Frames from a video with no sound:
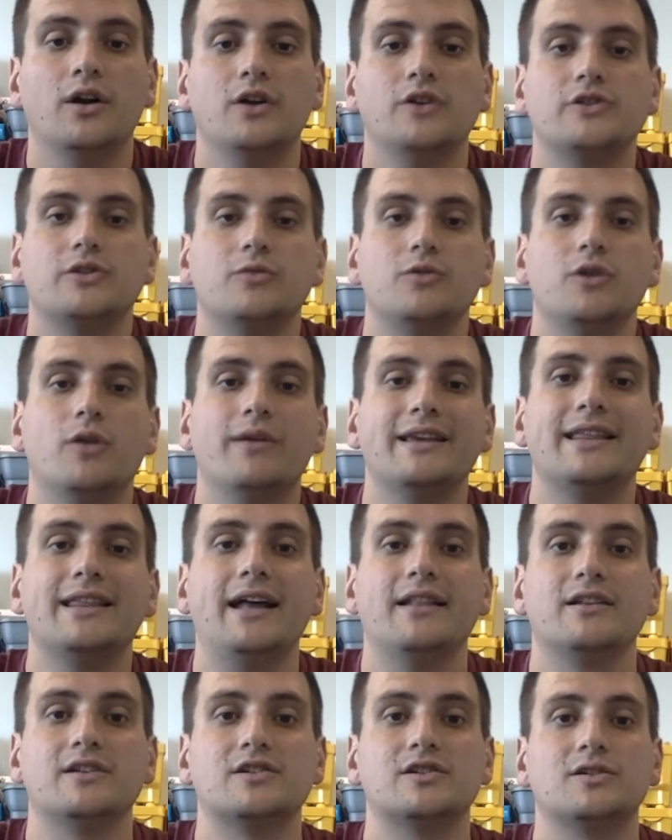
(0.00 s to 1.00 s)
So knowing
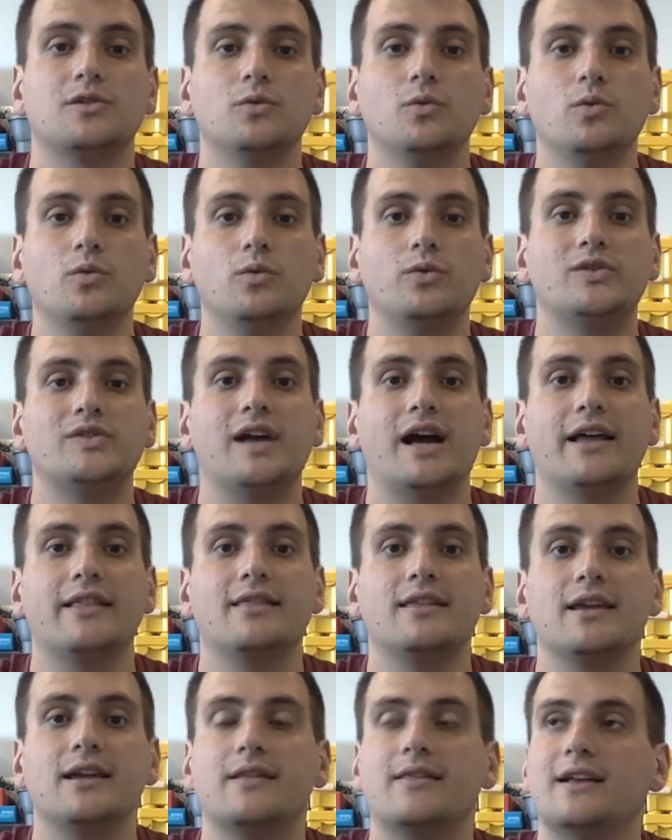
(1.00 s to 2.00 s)
that in the schools, I
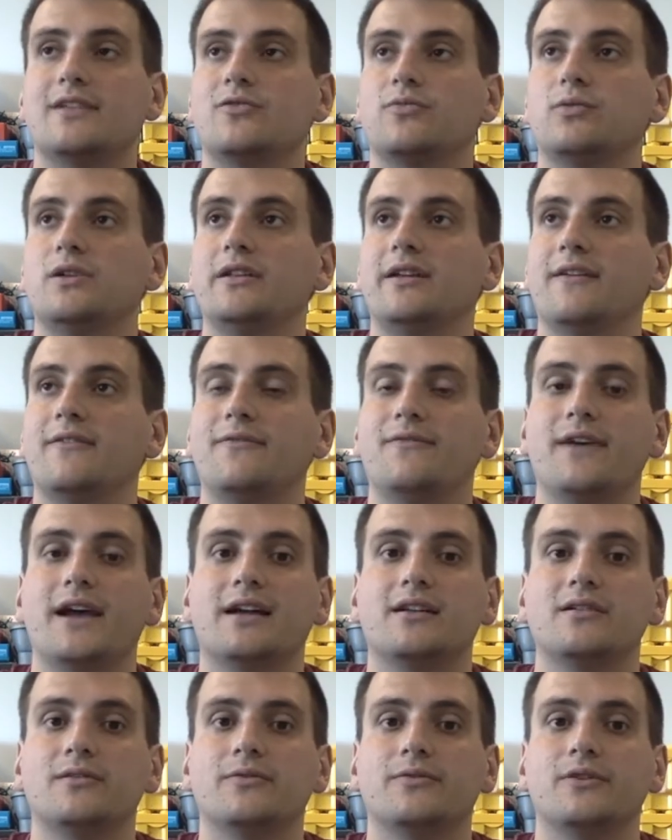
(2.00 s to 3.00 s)
think that's really
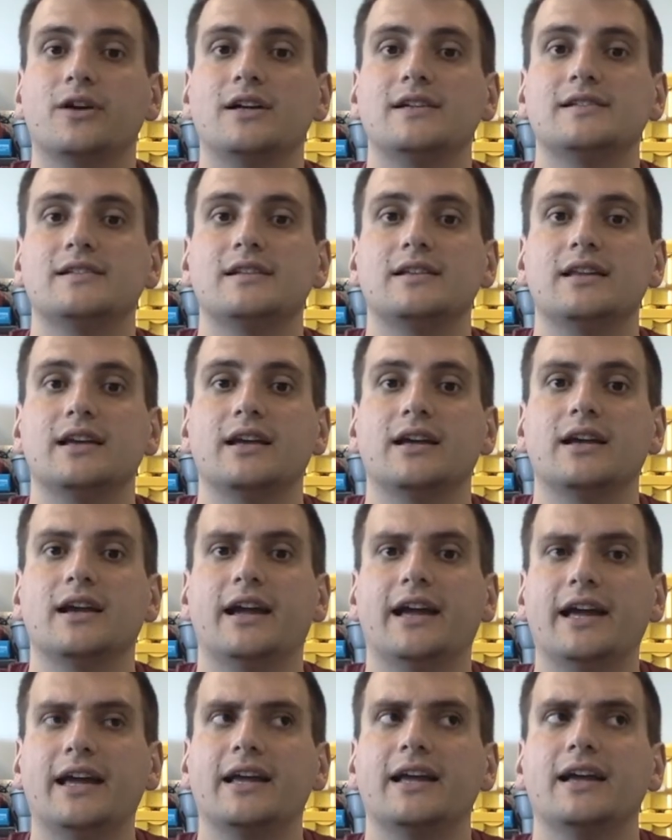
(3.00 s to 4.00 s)
effective for us to think,
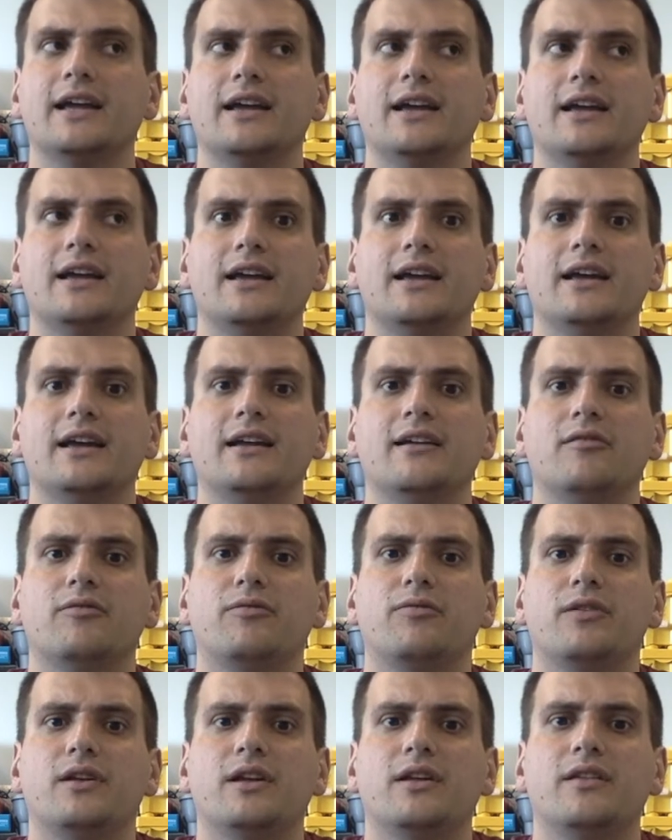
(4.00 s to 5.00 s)
hey,
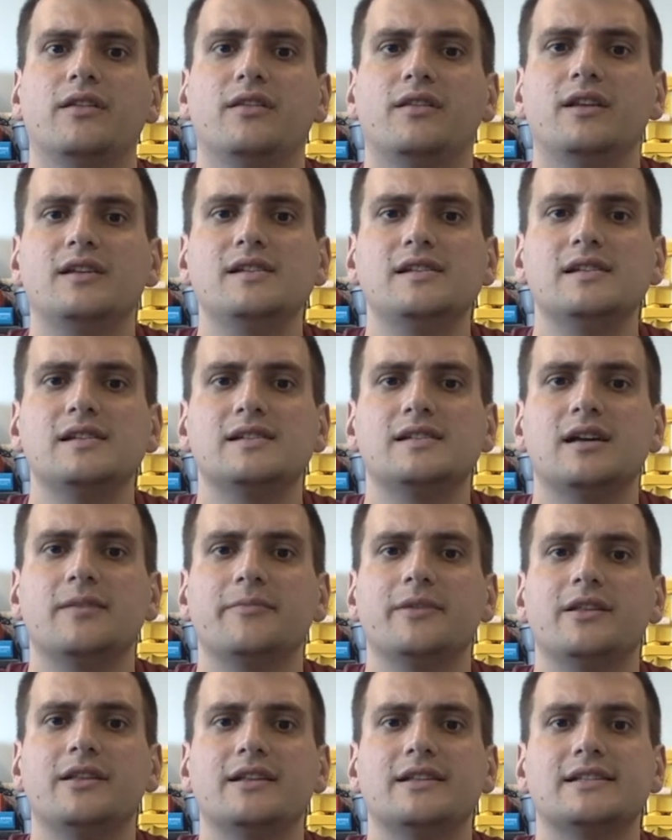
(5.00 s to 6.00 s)
if this is
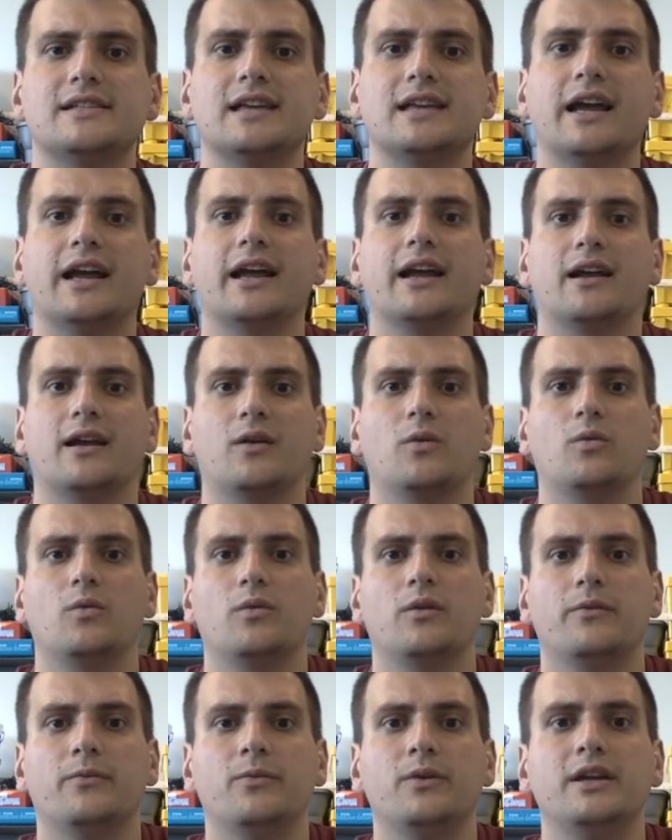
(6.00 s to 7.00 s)
something that's saying,
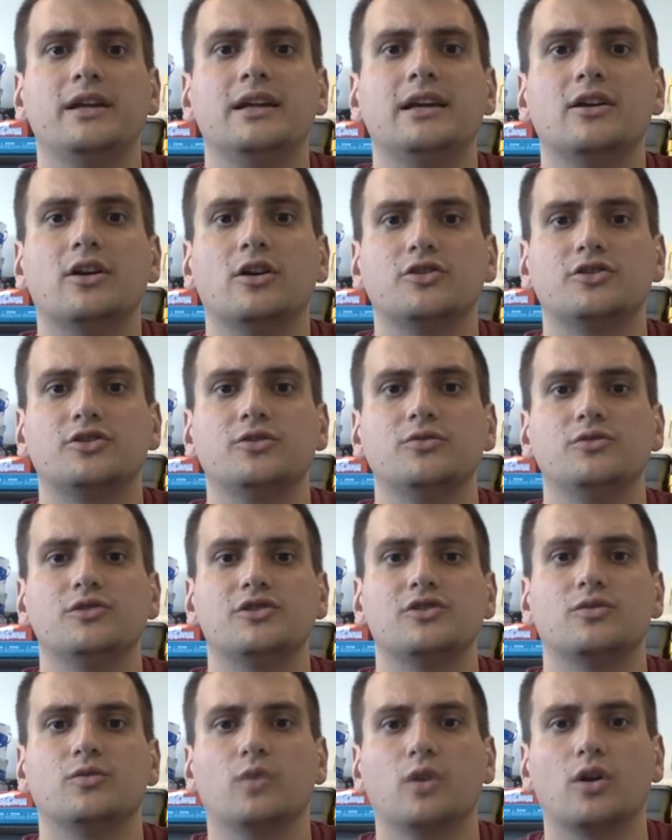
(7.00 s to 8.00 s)
if we get our students
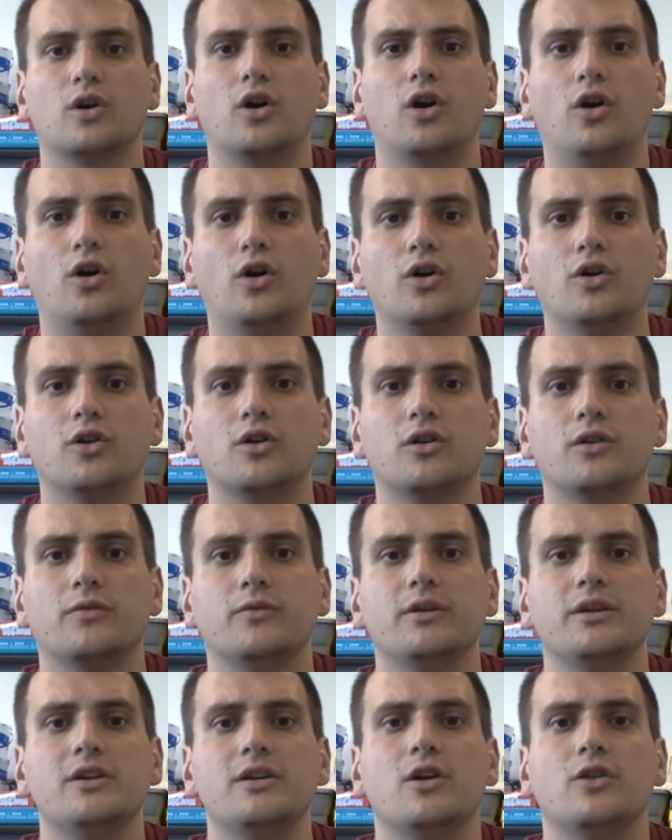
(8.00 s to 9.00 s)
to work harder, if
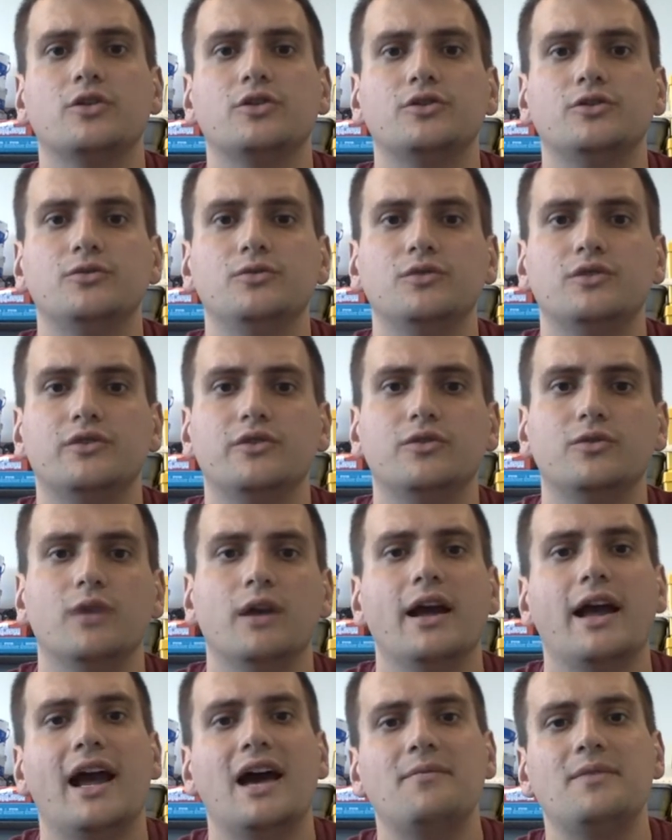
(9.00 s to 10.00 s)
we get our students to
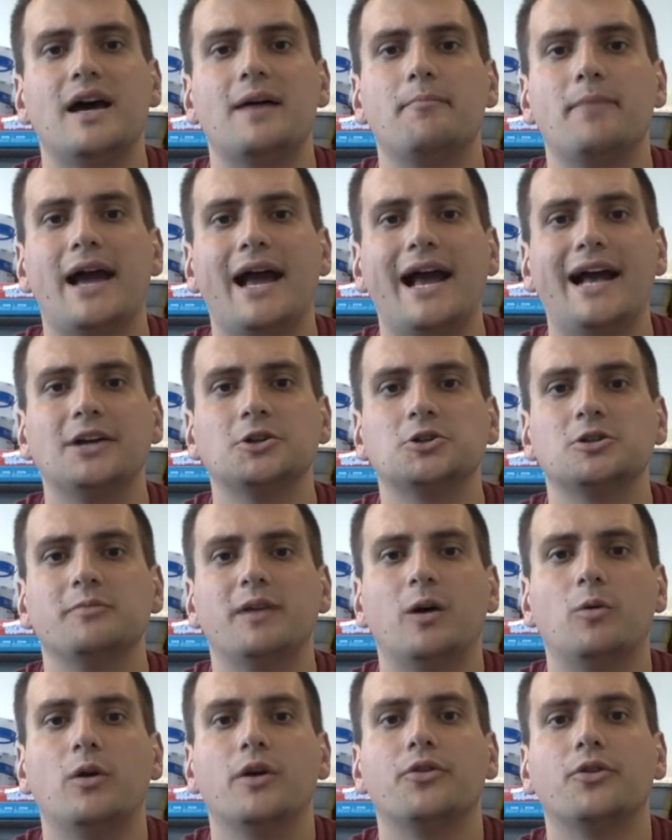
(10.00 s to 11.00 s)
have that passion
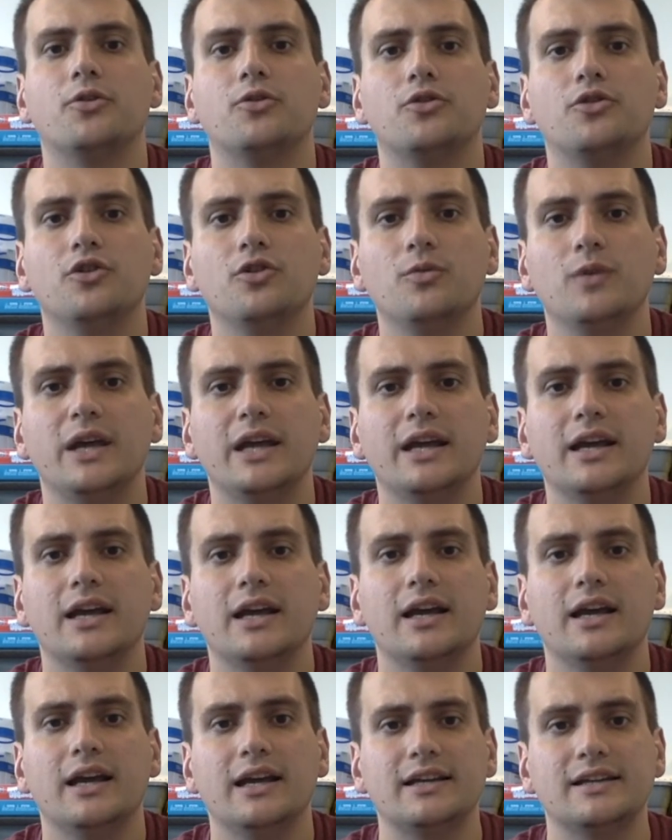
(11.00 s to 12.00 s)
about what they're doing
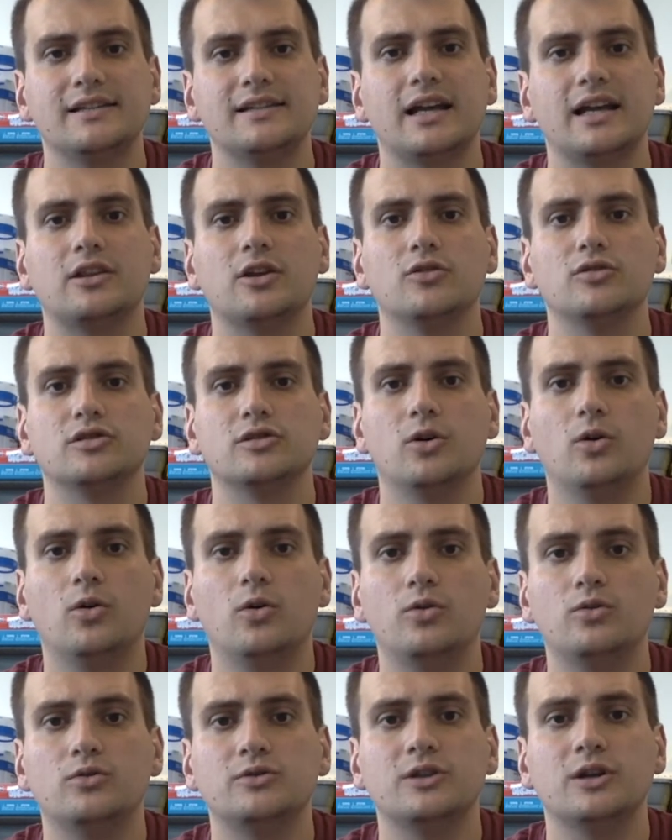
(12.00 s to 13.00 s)
and to set those
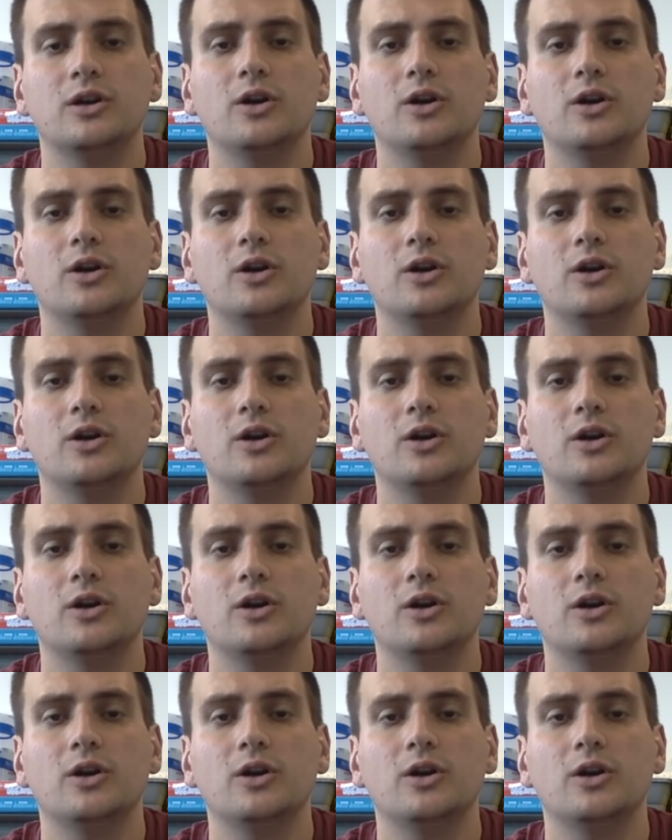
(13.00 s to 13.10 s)
goals,